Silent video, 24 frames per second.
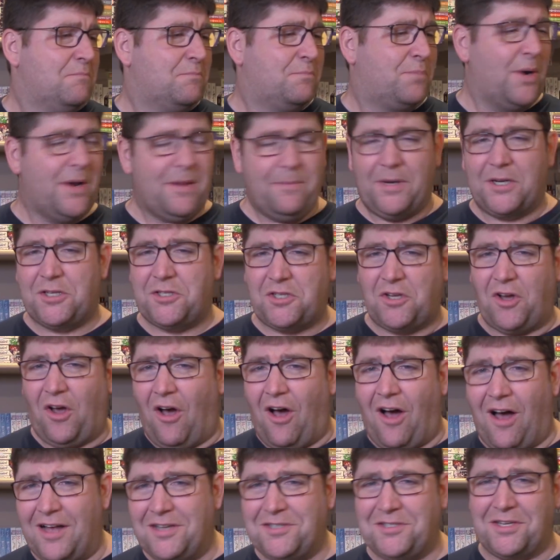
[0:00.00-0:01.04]
pretty much
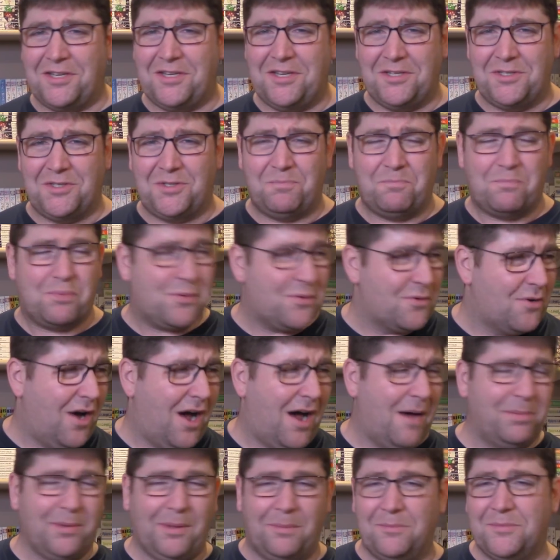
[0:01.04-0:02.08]
causes
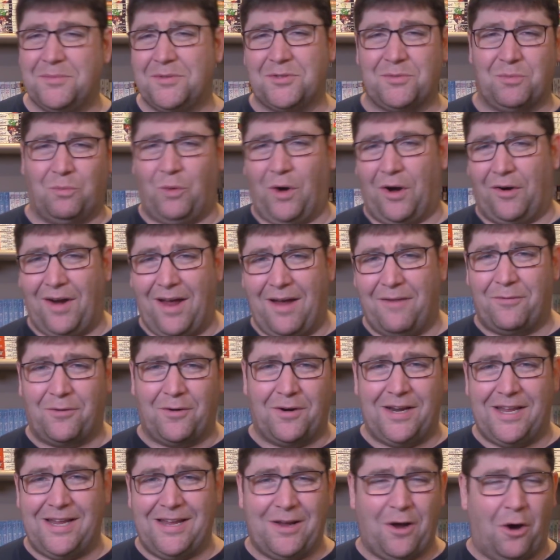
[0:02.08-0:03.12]
problems
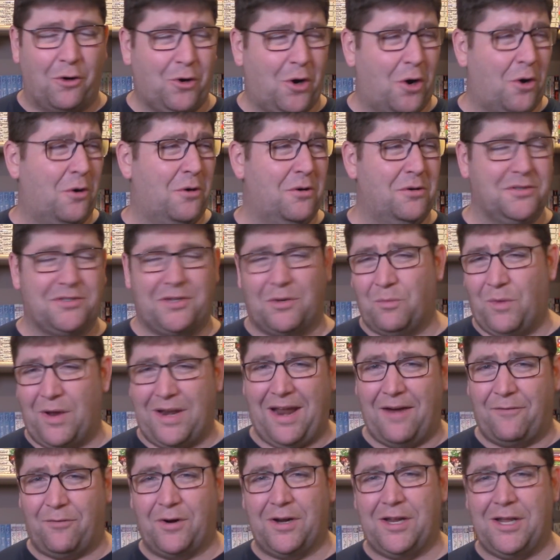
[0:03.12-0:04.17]
wherever he goes and
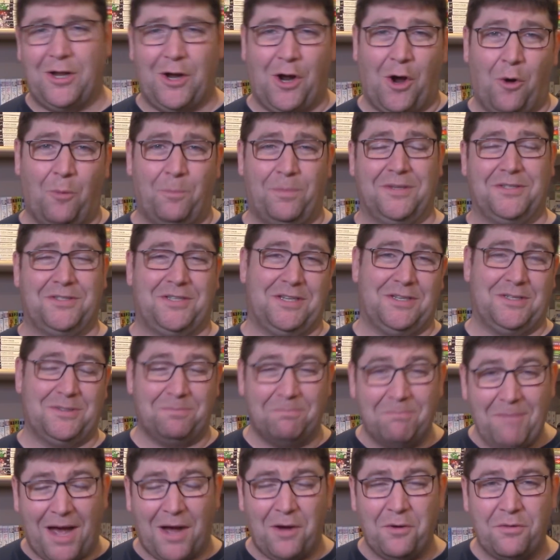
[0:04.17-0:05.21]
whenever he opens his
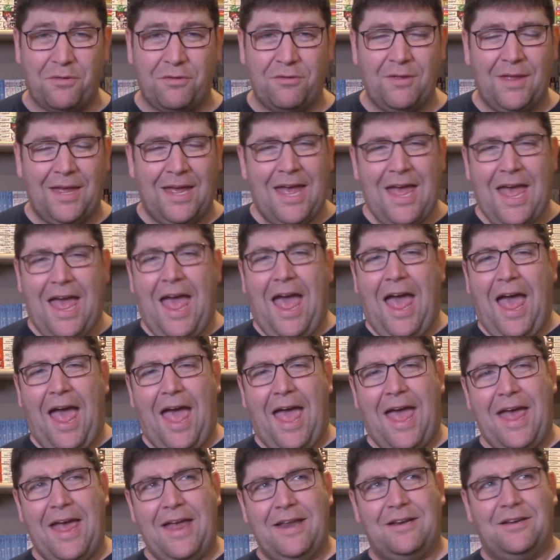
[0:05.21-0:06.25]
mouth,
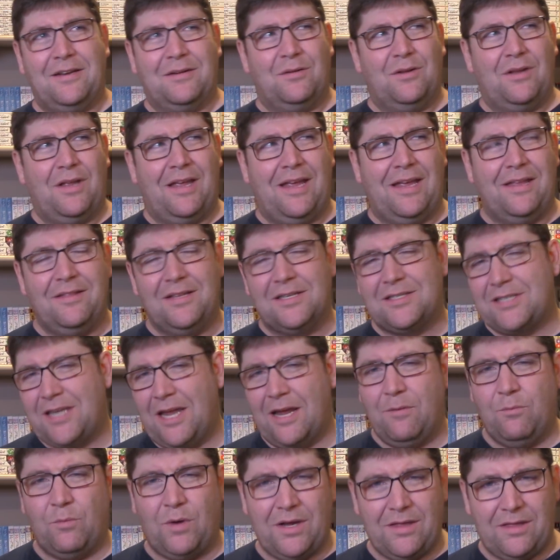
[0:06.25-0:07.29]
and in the
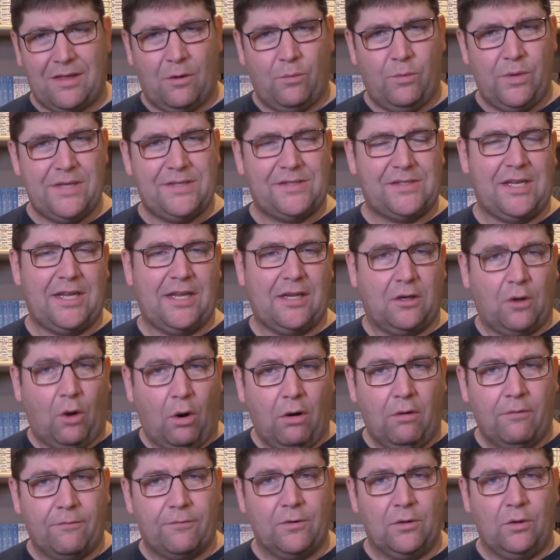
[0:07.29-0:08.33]
same way that we see in
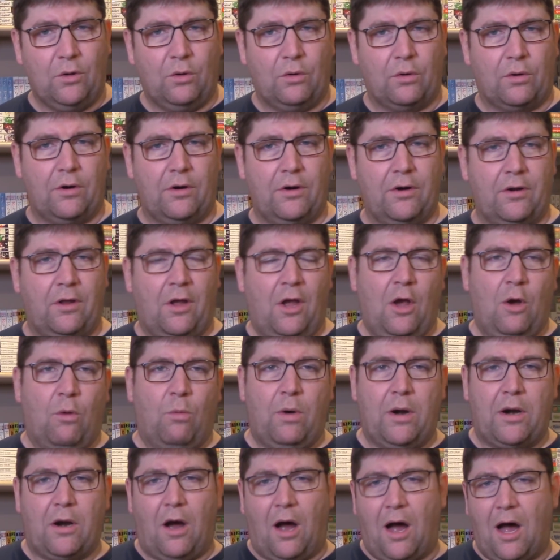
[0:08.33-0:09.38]
Overlord,
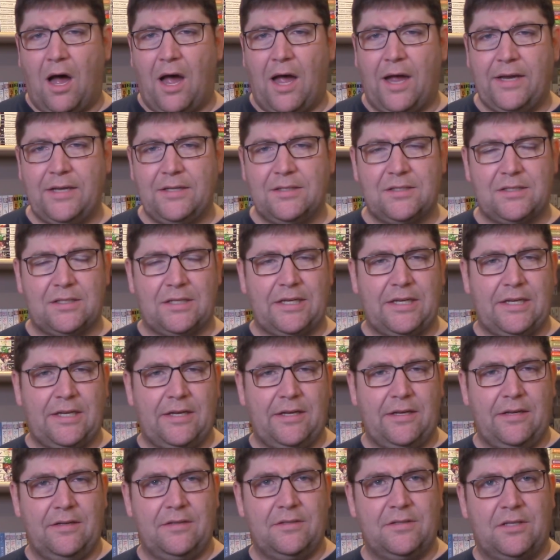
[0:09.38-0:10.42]
where Ainz
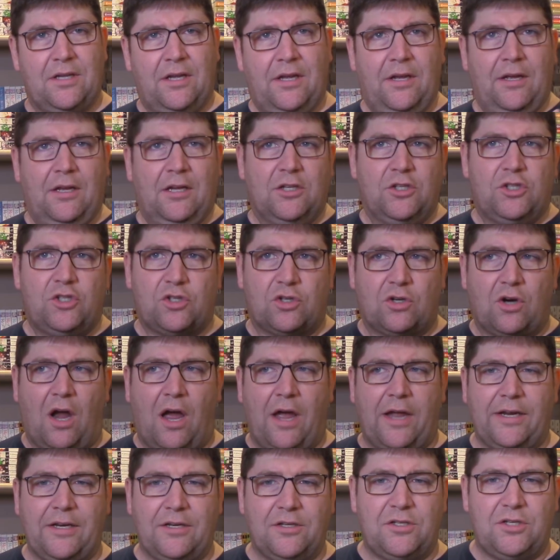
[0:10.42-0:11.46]
is
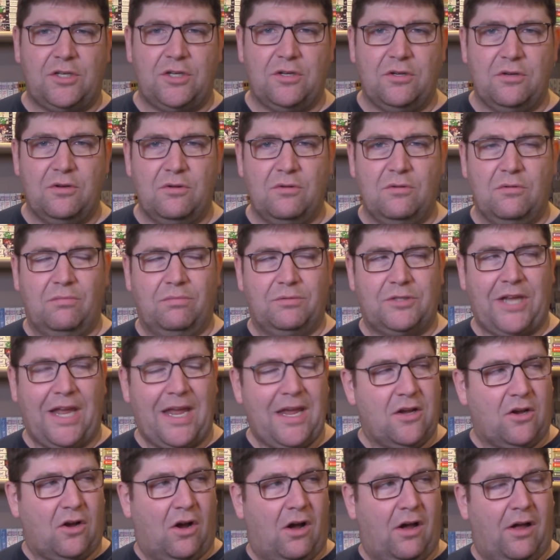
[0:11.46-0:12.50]
trying to
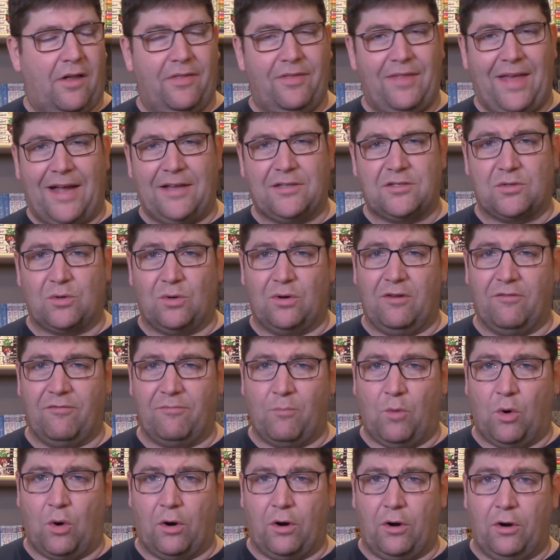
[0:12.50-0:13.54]
take on that sort of
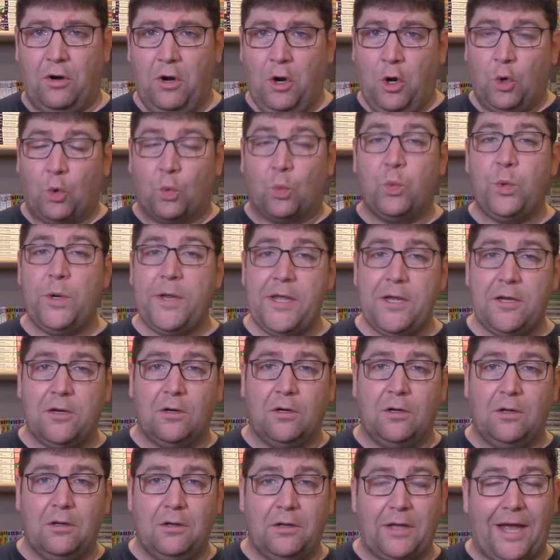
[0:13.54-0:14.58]
more
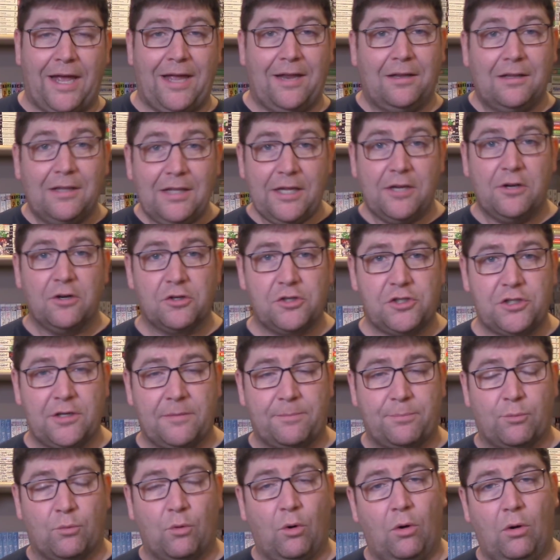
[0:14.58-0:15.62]
regal and
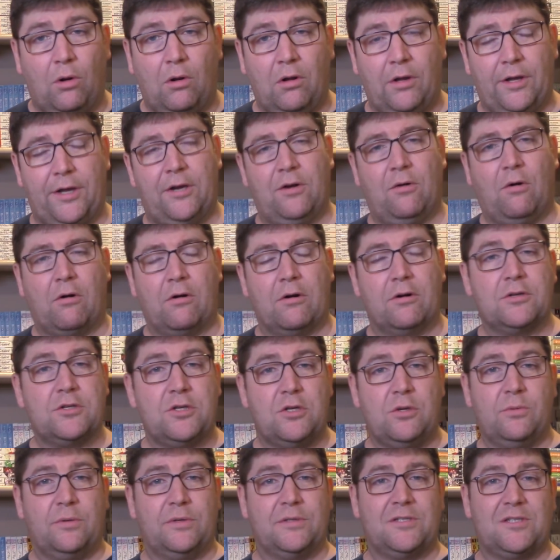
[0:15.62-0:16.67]
leadership role in order
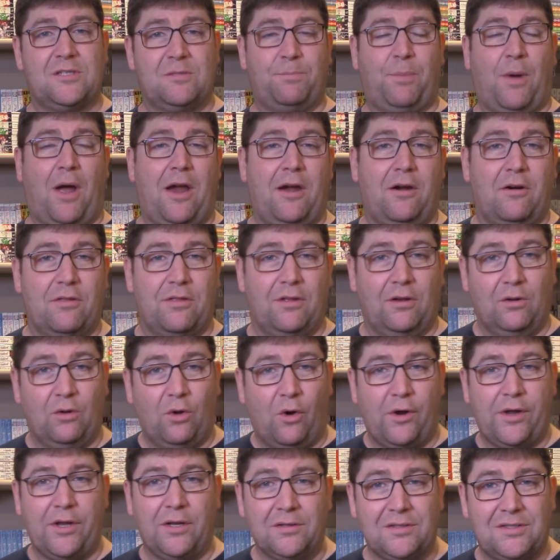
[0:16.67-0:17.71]
to inspire the
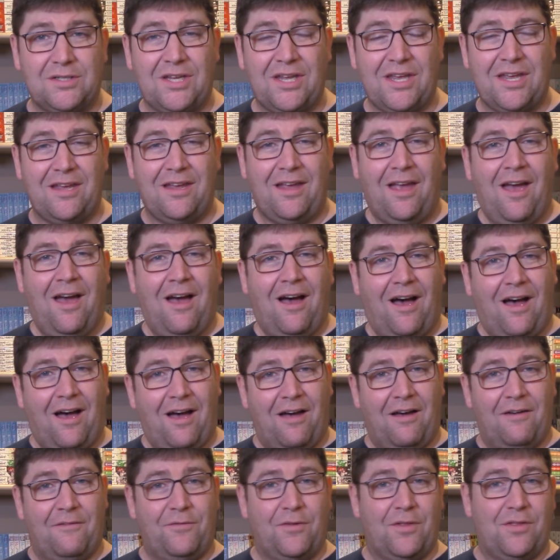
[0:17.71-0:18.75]
loyalty
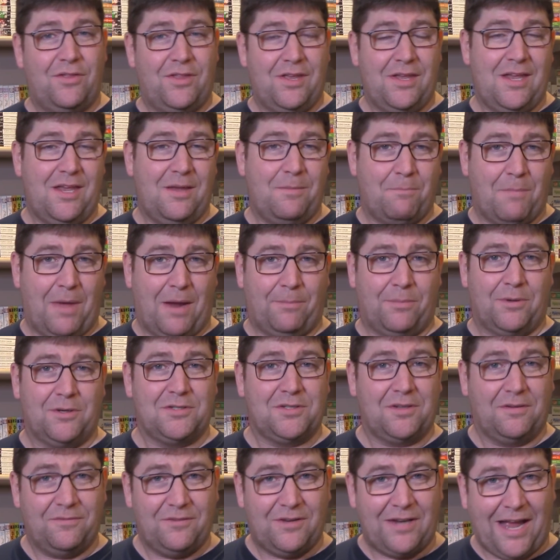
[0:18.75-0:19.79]
of the
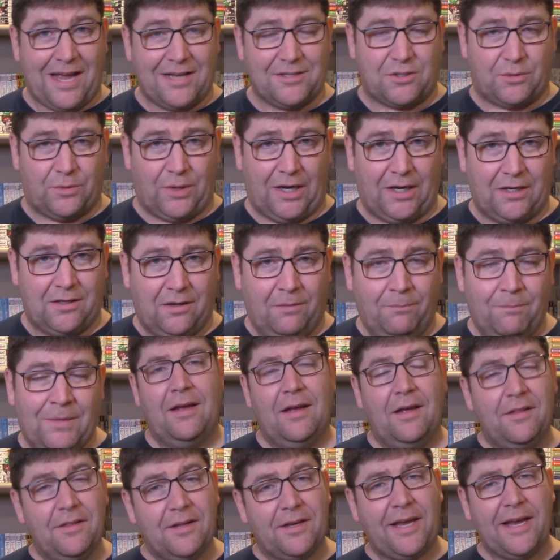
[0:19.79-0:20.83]
members of Nazarek.
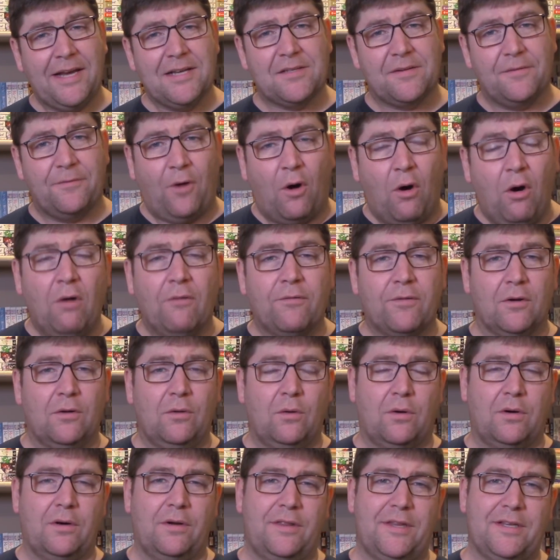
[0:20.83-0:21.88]
In the case of
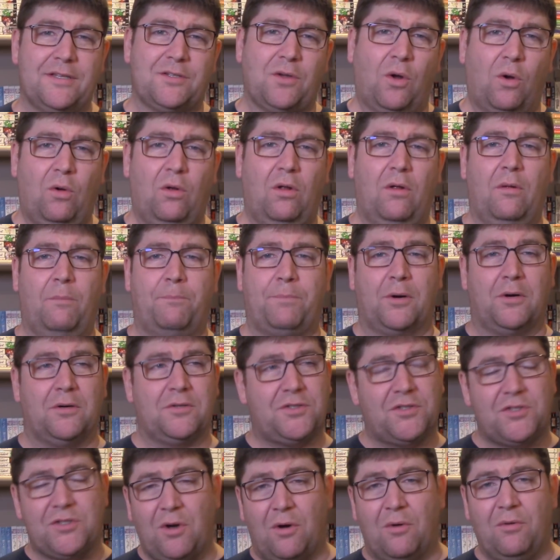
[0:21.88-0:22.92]
Overlord, this whole
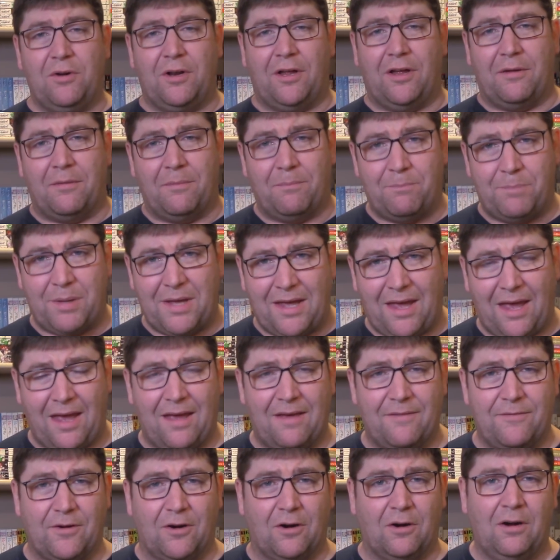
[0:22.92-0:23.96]
persona
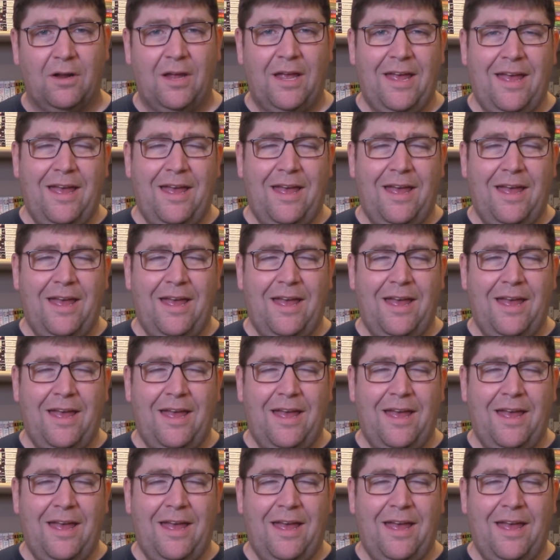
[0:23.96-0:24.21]
behavior,